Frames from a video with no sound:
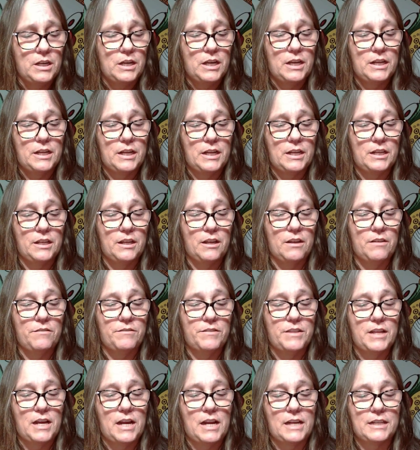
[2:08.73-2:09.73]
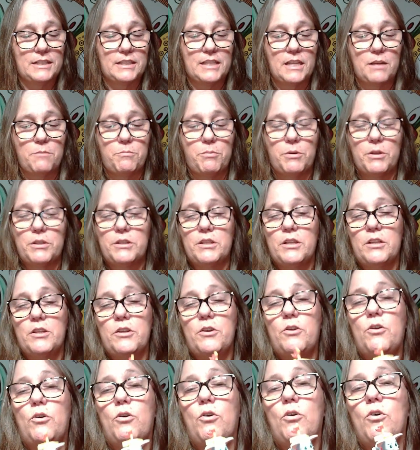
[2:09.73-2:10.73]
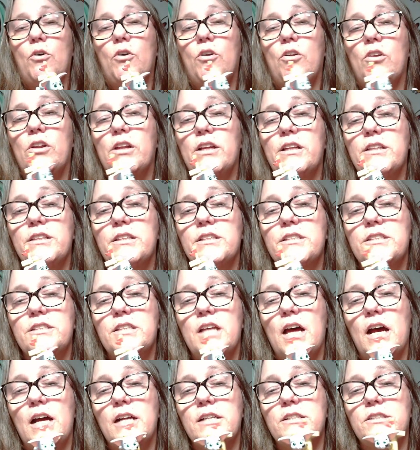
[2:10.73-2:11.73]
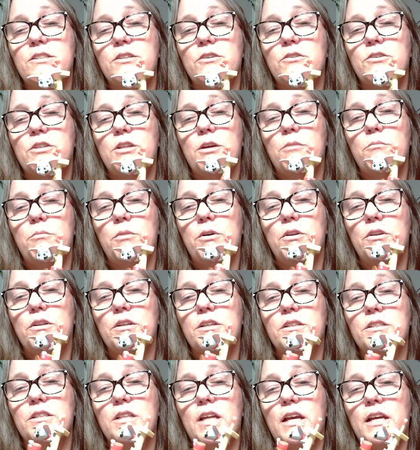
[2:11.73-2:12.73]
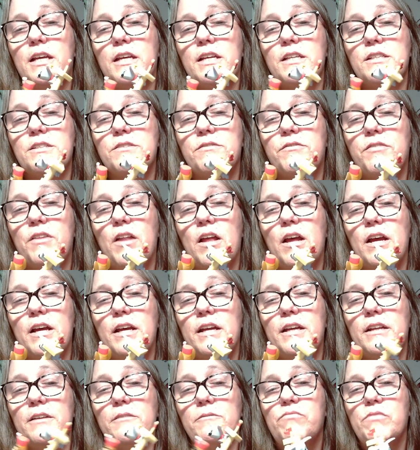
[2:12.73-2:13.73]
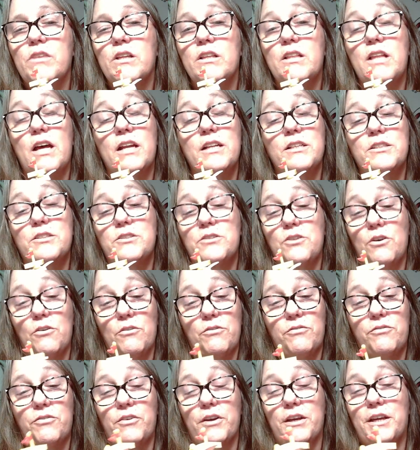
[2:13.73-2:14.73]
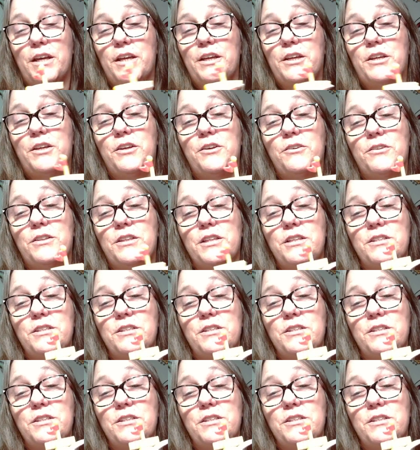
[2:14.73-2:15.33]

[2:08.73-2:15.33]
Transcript: And I love that they put the little hole in the side so Dumbo looks like he's flying. That is so freaking cute.